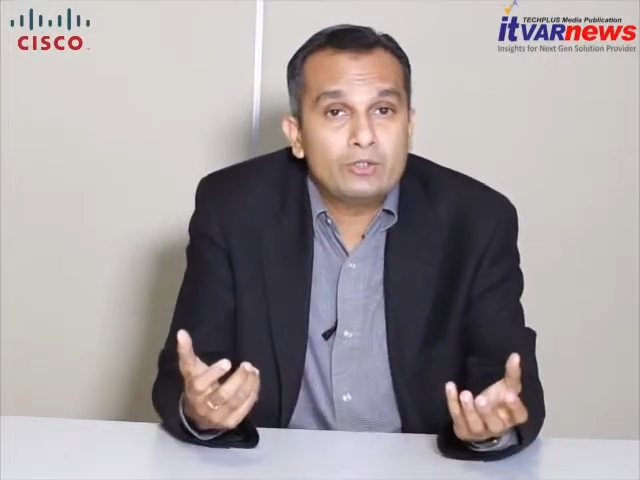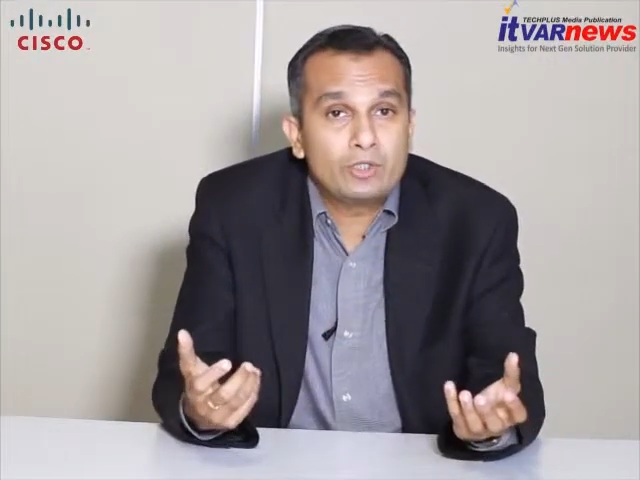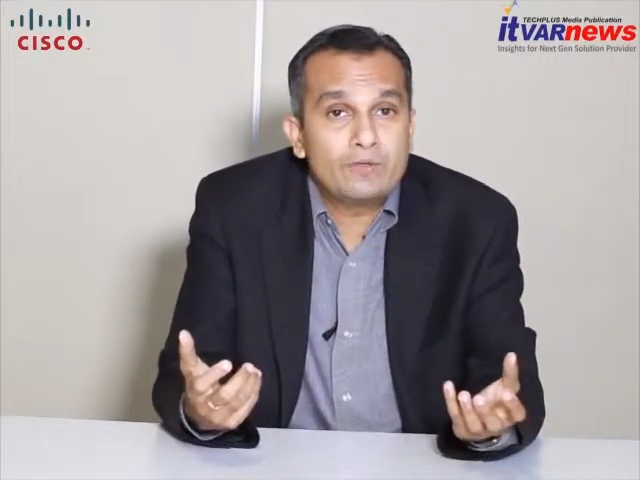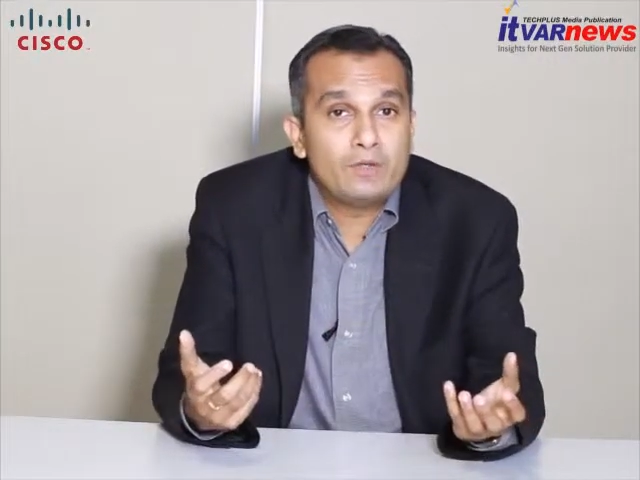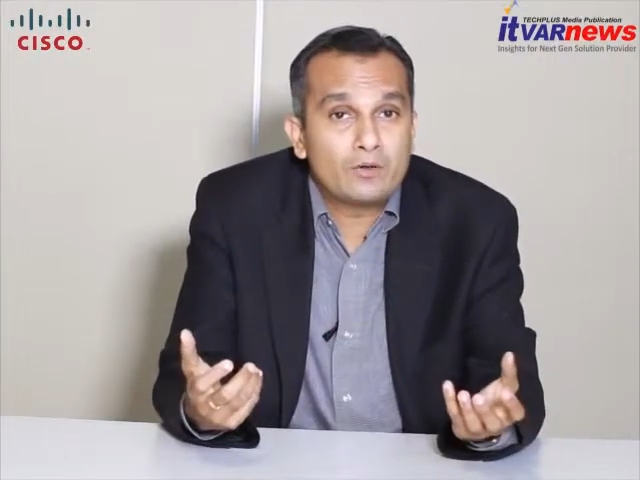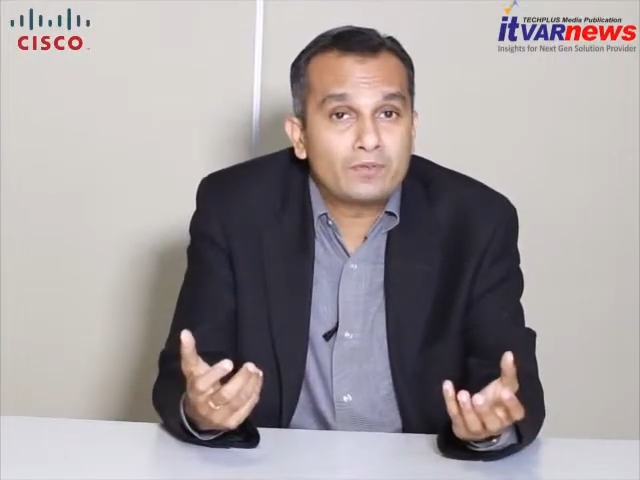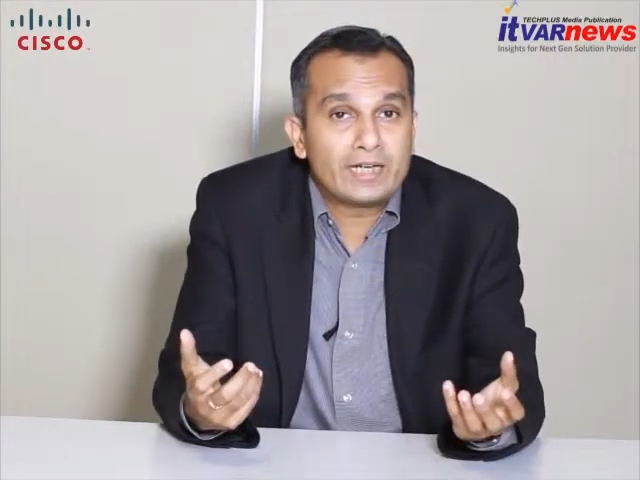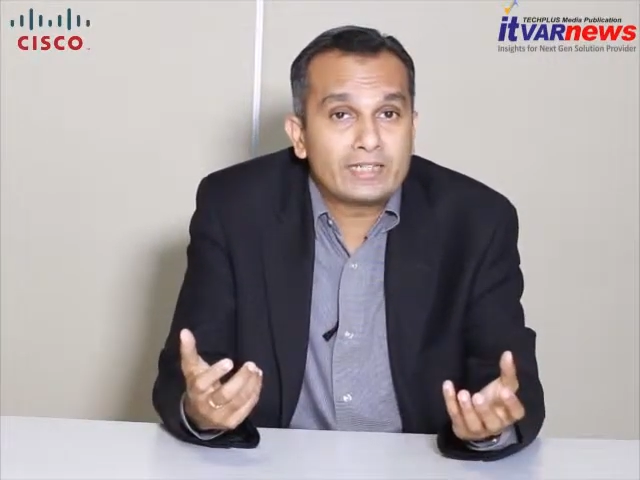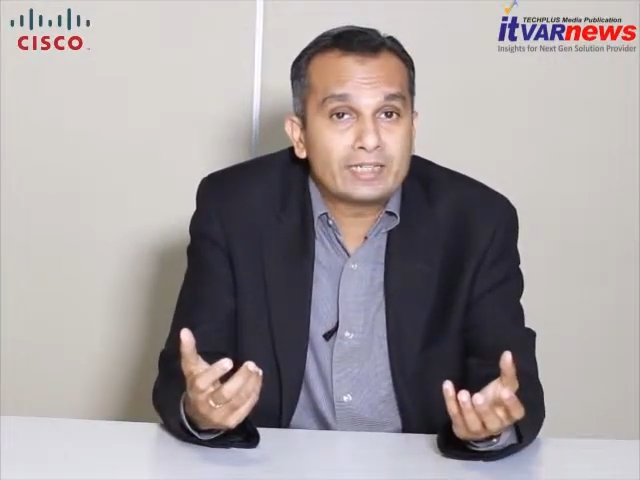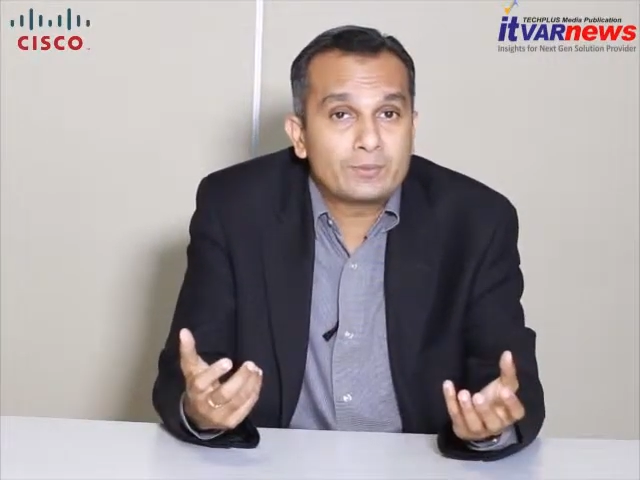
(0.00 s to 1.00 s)
today we offer
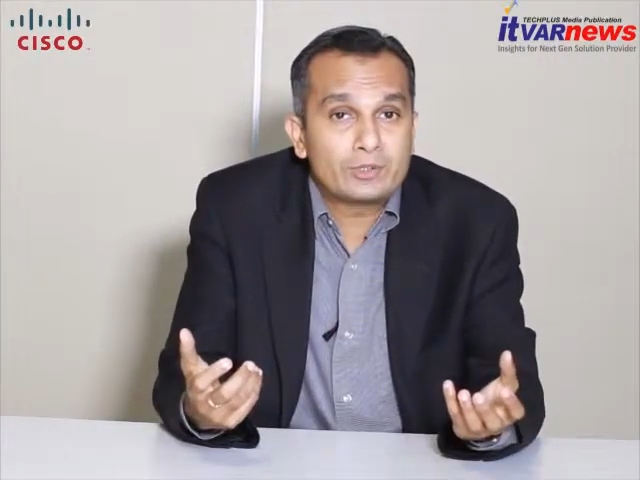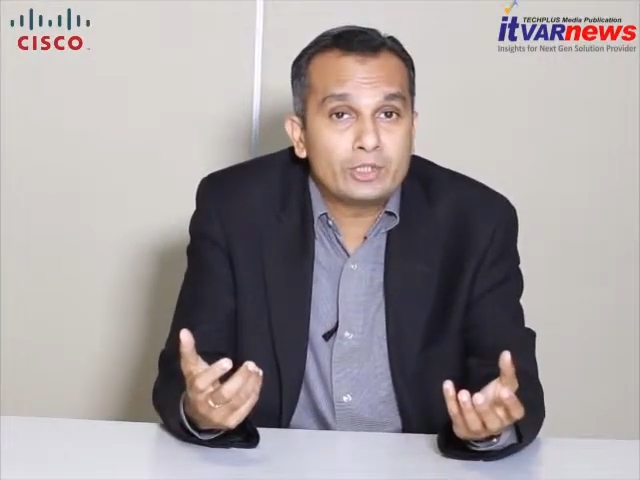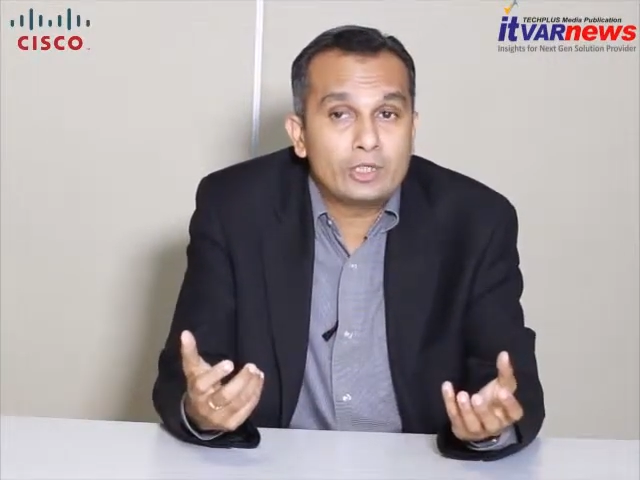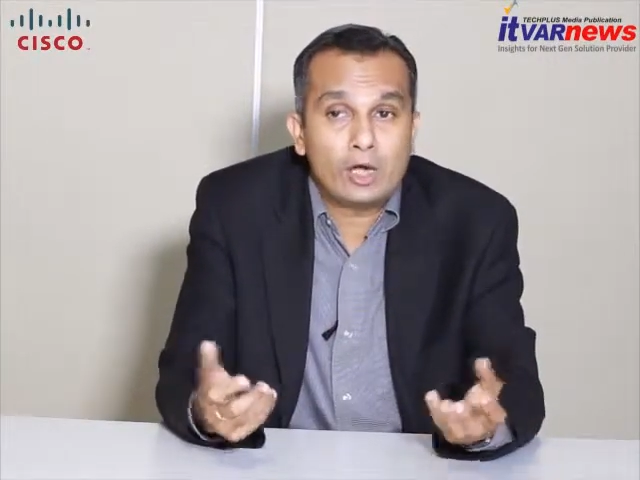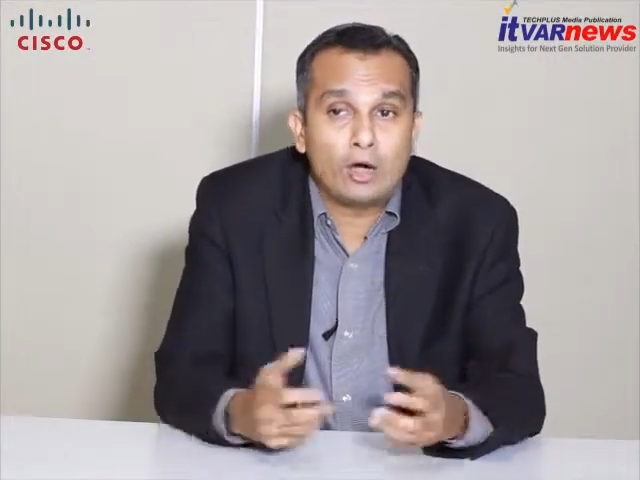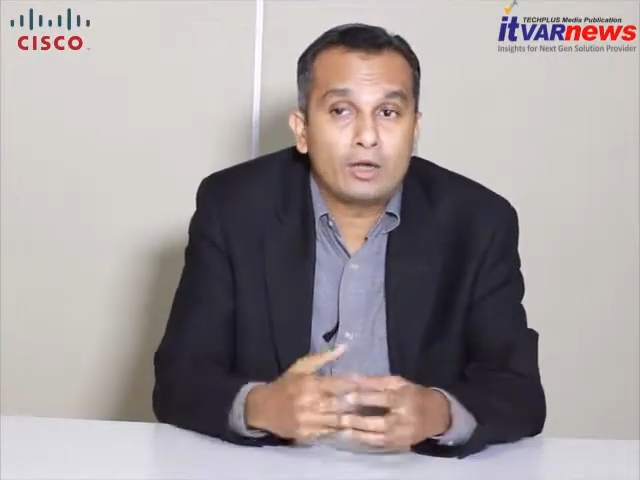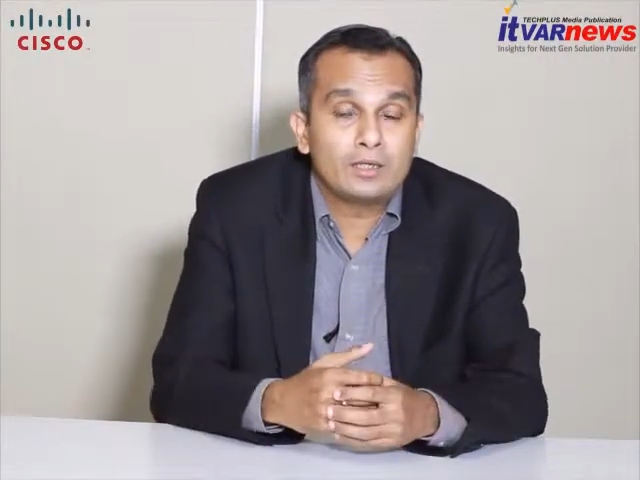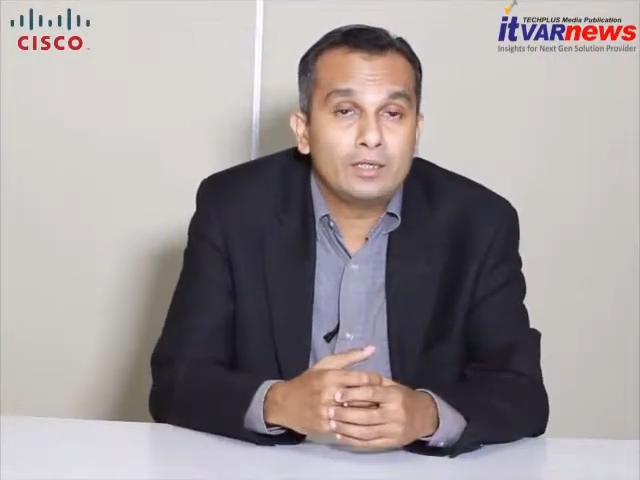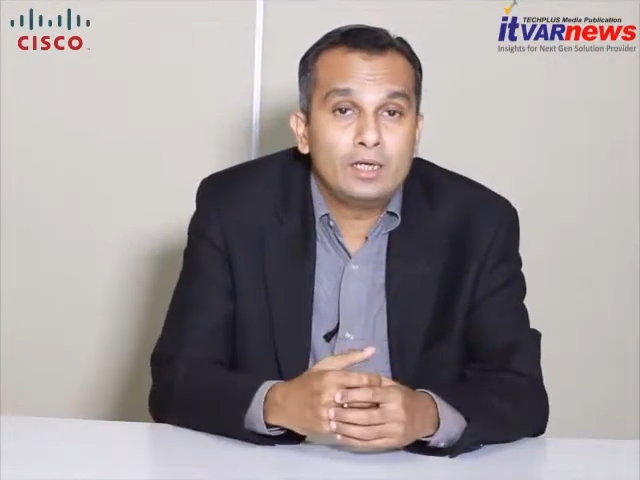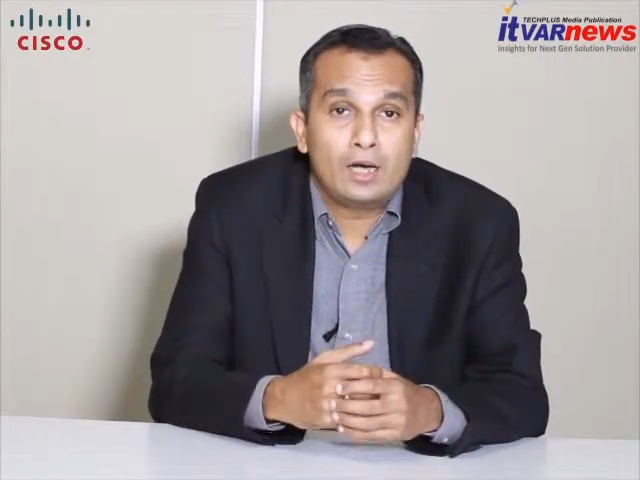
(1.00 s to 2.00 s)
encryption
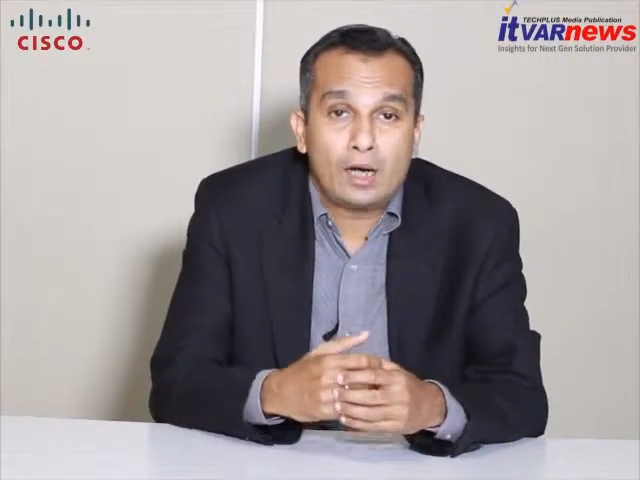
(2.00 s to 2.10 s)
on